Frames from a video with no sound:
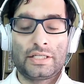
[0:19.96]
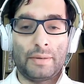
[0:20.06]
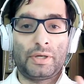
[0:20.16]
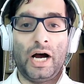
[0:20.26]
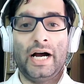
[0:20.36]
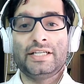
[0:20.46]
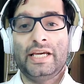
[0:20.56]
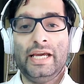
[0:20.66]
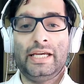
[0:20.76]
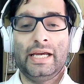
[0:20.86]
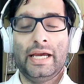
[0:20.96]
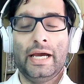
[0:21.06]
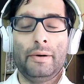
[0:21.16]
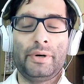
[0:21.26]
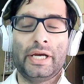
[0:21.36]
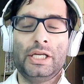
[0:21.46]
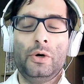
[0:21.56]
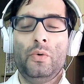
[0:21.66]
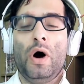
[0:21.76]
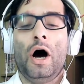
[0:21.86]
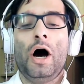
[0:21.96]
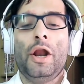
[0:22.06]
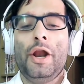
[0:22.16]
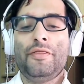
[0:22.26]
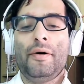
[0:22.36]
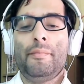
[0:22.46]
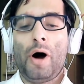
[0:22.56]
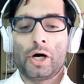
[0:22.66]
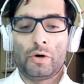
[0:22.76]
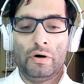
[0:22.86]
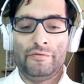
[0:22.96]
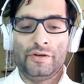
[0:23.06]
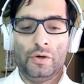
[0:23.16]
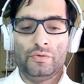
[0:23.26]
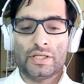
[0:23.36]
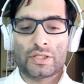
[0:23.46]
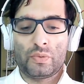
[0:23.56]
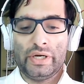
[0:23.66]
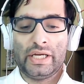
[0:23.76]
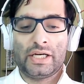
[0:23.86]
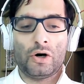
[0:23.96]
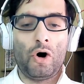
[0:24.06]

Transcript: Sup guys, Heiking here, bringing you another manga review this week